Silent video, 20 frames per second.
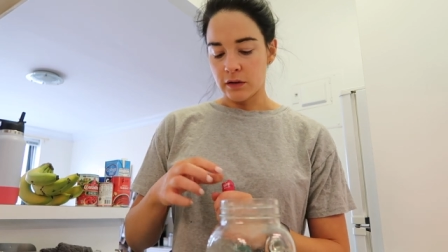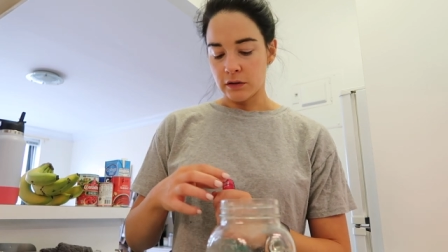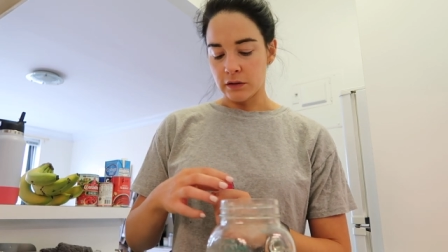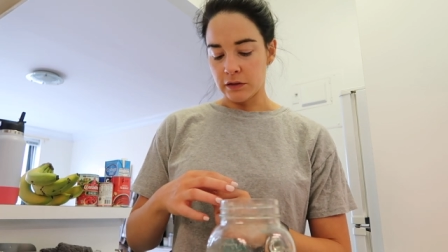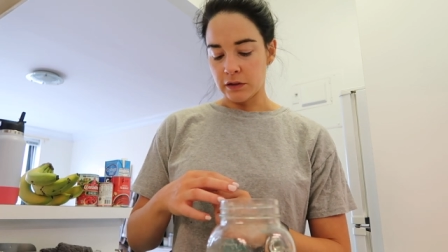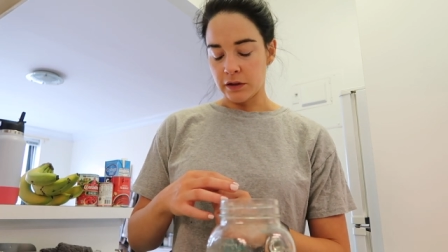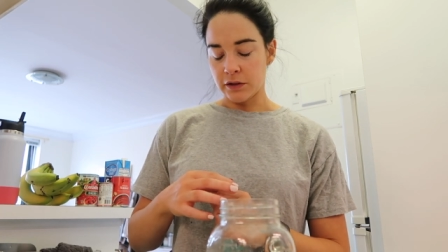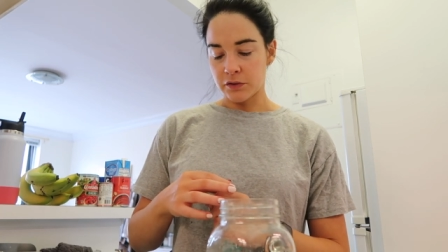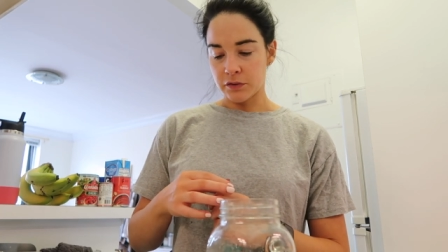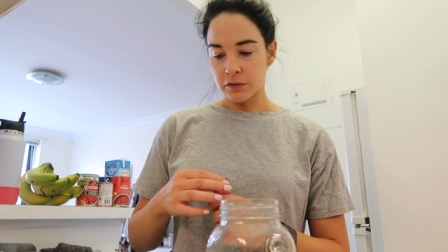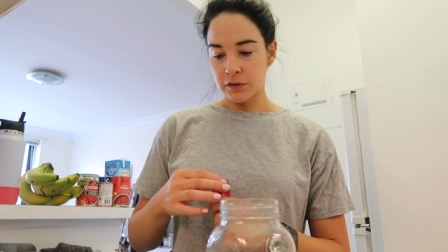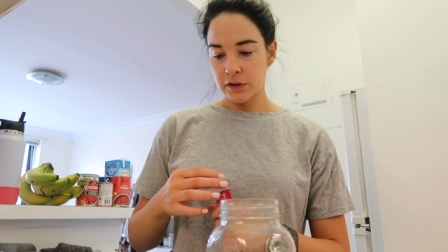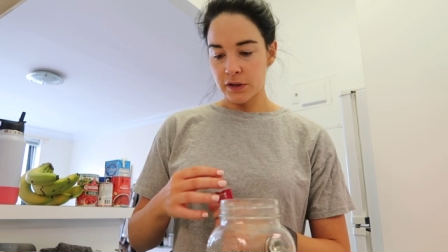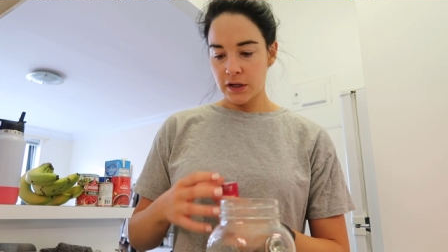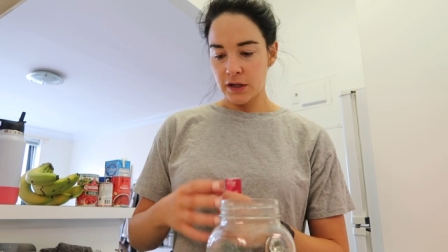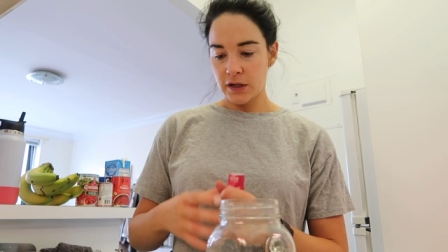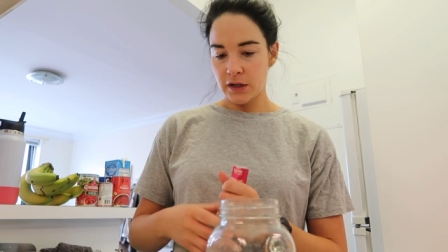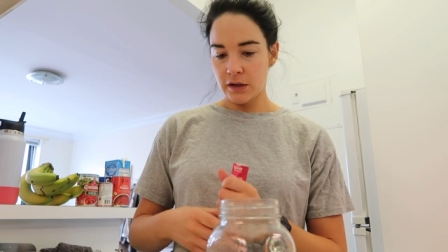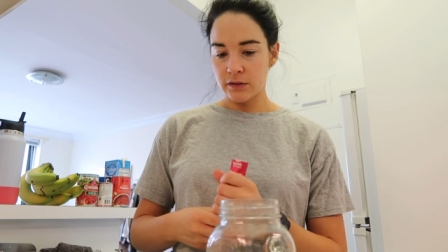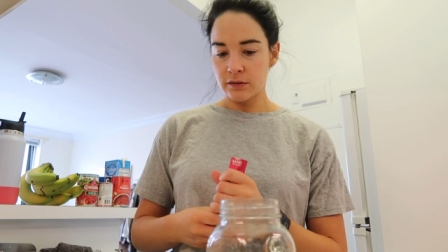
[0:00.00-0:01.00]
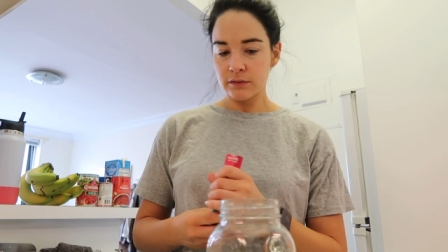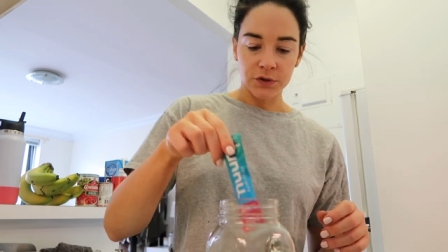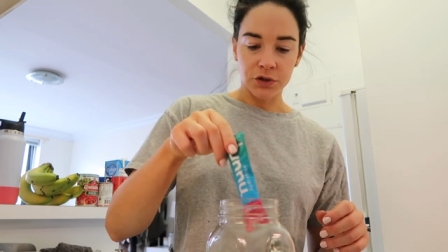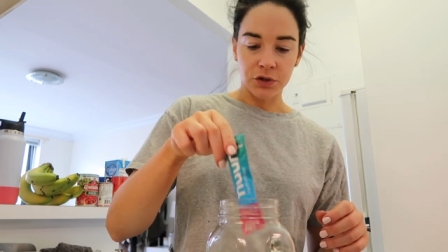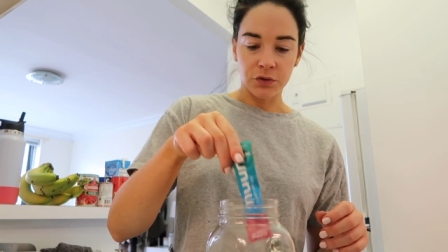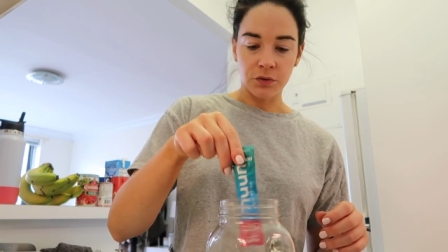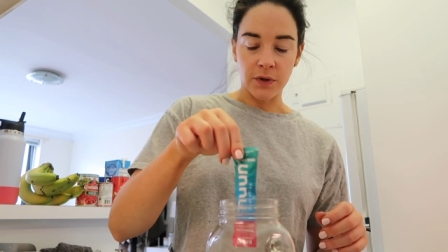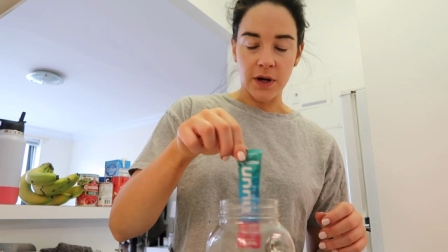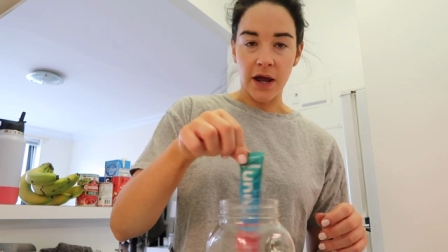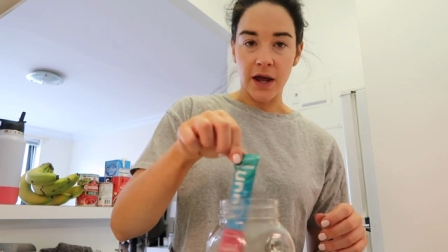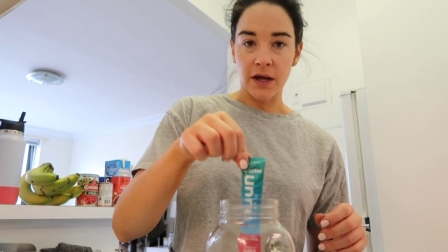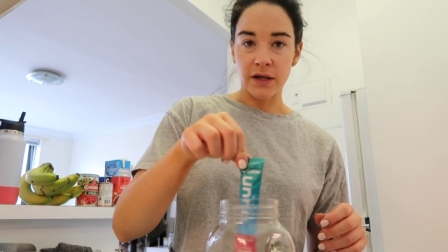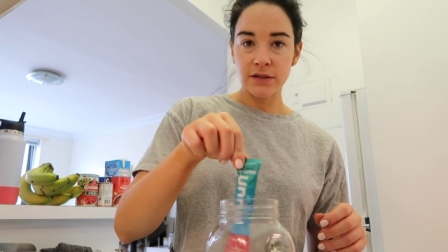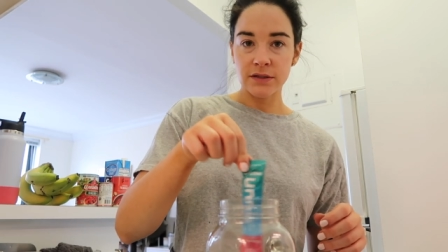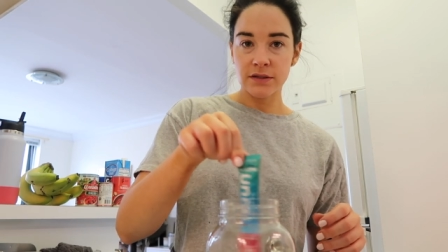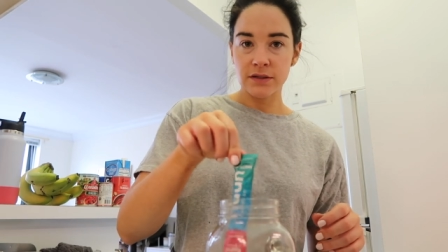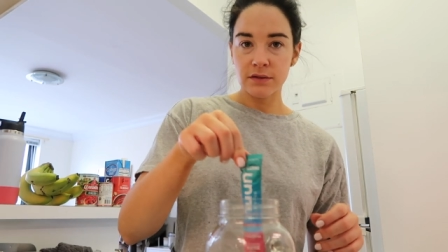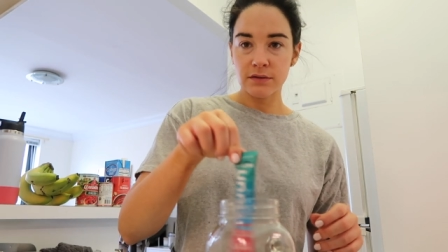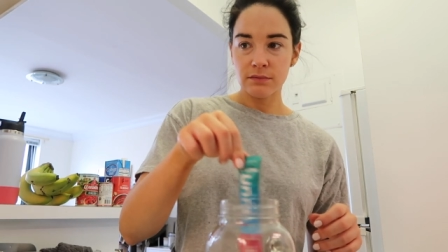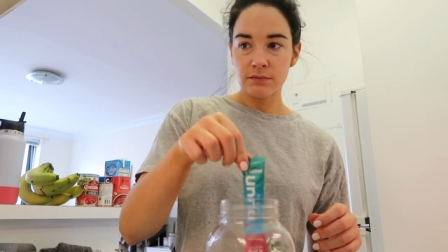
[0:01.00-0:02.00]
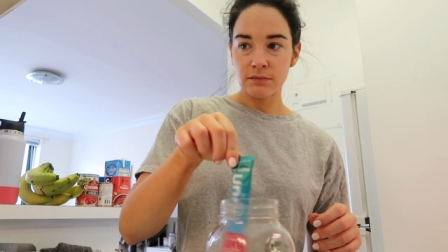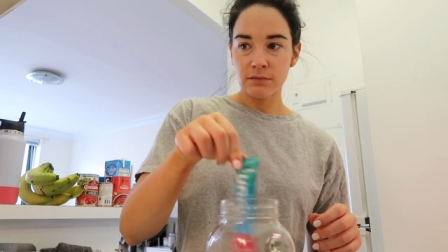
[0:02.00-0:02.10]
literally two days.